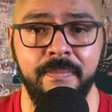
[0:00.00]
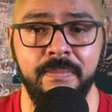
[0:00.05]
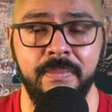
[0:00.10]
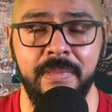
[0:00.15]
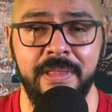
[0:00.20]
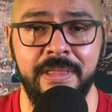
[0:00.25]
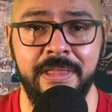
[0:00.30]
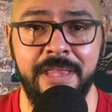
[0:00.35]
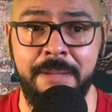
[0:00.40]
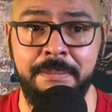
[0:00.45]

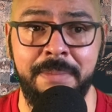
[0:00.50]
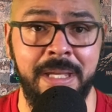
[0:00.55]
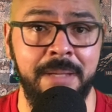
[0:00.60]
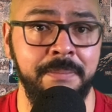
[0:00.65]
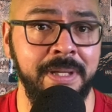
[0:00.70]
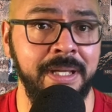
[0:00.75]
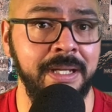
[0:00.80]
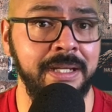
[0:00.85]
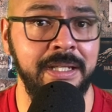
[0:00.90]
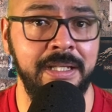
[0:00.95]
They may be
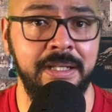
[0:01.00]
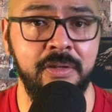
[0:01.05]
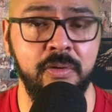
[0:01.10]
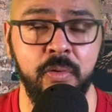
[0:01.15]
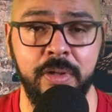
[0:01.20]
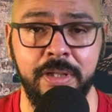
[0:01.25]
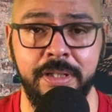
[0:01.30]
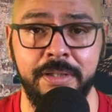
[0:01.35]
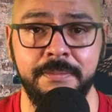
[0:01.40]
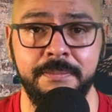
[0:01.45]
a decoy.
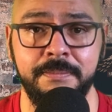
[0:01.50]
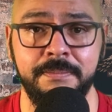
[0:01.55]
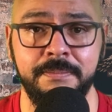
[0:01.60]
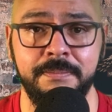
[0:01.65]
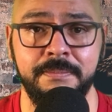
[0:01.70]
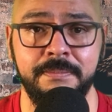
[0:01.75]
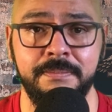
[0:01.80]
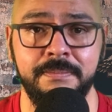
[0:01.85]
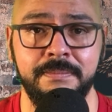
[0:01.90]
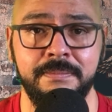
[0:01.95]

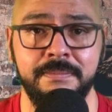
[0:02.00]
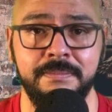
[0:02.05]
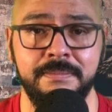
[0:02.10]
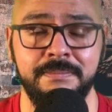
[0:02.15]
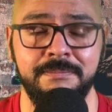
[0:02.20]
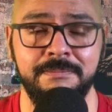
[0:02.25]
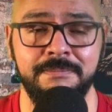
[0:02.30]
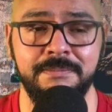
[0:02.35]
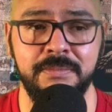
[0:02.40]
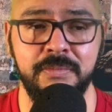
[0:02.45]

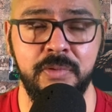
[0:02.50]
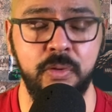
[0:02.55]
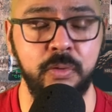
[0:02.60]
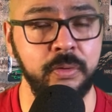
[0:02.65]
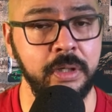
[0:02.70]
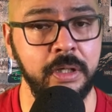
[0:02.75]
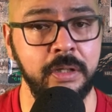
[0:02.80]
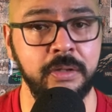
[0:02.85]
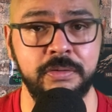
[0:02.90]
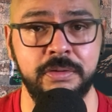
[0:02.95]
Who
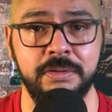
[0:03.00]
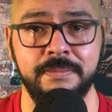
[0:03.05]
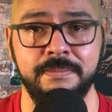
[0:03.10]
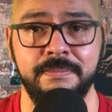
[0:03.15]
knows?